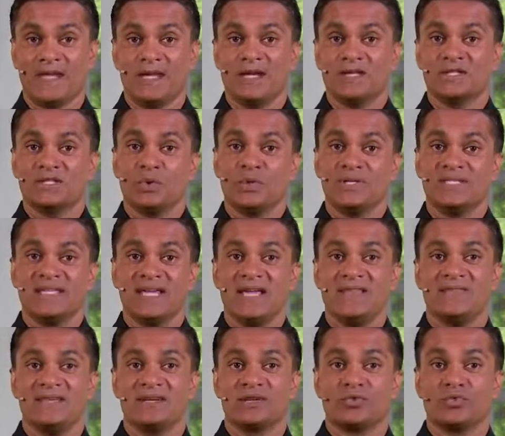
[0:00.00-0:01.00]
So we say
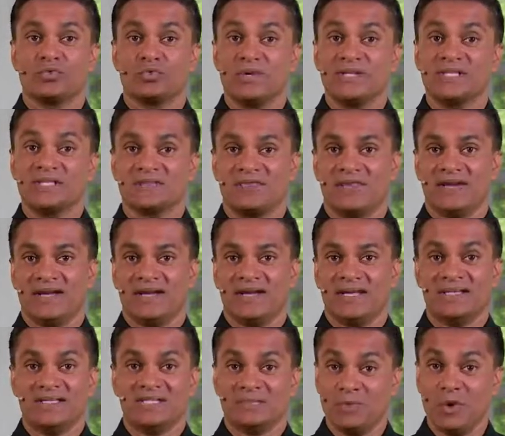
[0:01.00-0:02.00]
that
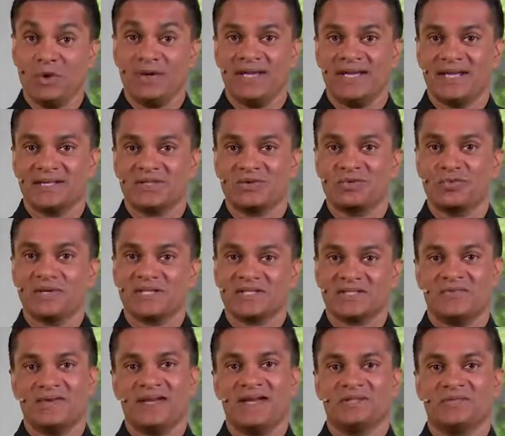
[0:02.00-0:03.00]
smoking is a risk
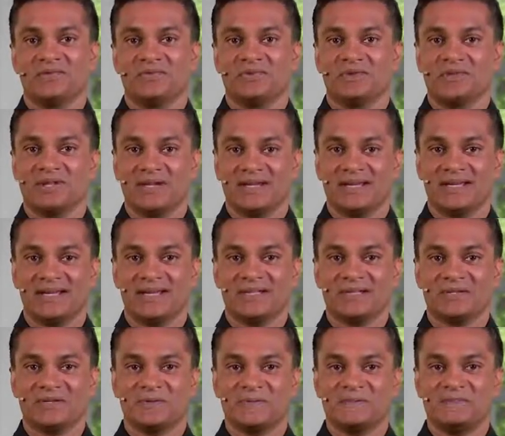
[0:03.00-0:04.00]
factor for lung
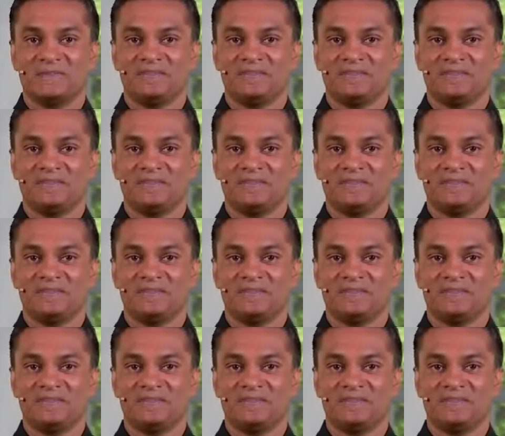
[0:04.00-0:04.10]
cancer.